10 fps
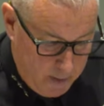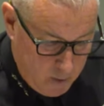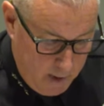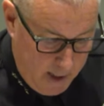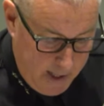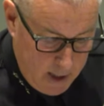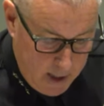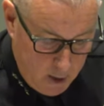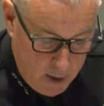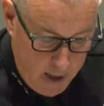between
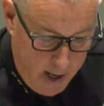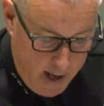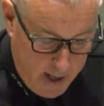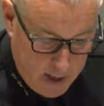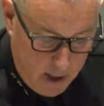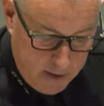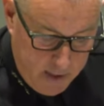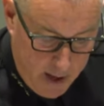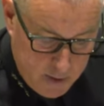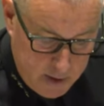800 and
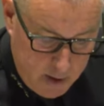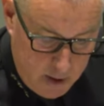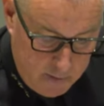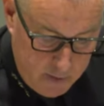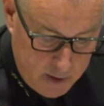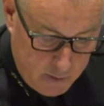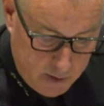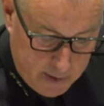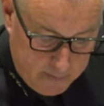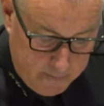1,000
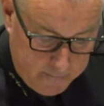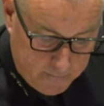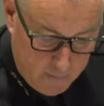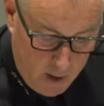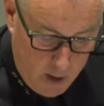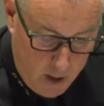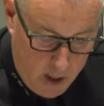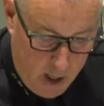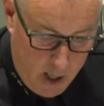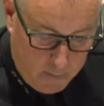individuals.
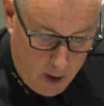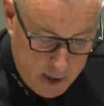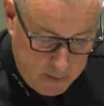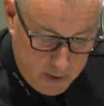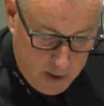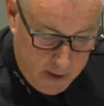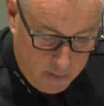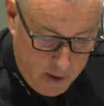At approximately